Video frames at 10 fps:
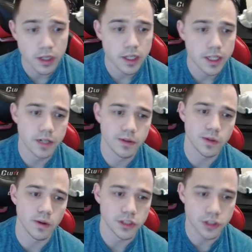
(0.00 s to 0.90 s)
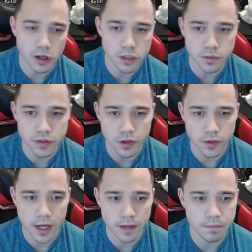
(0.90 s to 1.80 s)
It requires charge moves to do
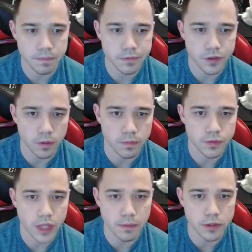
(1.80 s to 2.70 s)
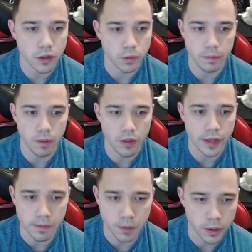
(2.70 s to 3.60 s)
that. So, able to 3-ball that
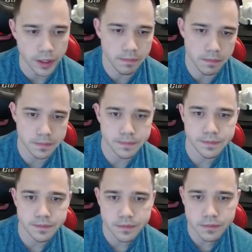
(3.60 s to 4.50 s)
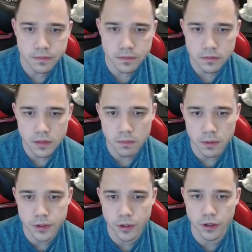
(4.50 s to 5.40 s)
opponent.
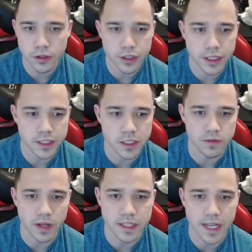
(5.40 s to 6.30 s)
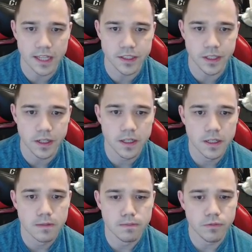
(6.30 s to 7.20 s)
Perrserker lead, this is fantastic
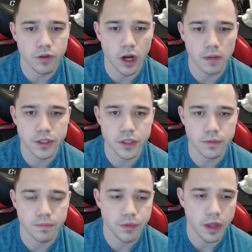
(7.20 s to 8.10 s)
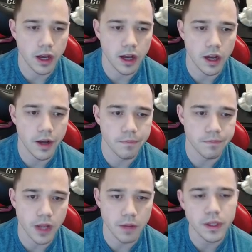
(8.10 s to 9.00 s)
for Obstagoon.
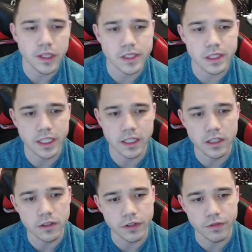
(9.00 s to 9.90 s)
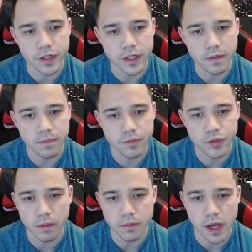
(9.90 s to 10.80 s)
I play this lead a little different
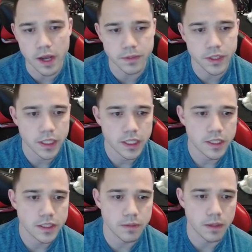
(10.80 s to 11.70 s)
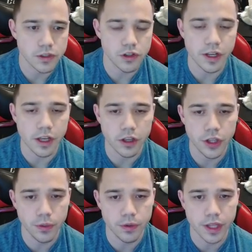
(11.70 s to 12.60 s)
sometimes. Sometimes trying to get
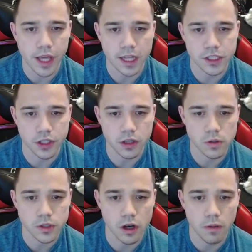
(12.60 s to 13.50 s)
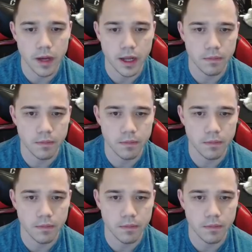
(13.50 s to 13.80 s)
cute and catch the close combat.